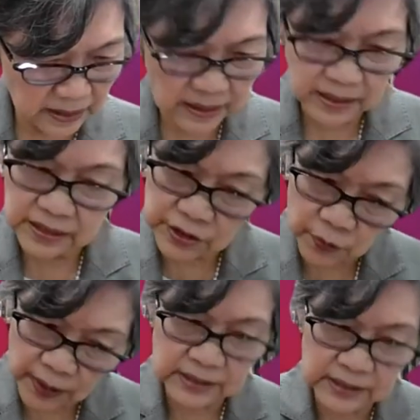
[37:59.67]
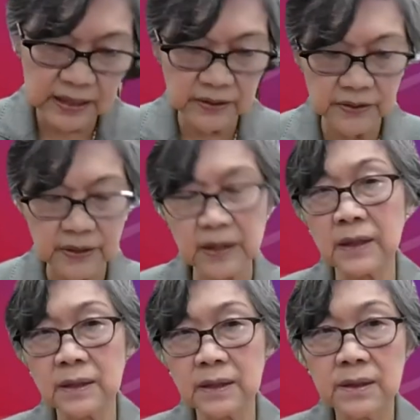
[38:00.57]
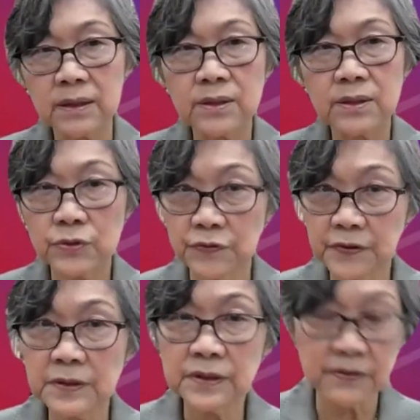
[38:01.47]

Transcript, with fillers: It is quite another thing to fill the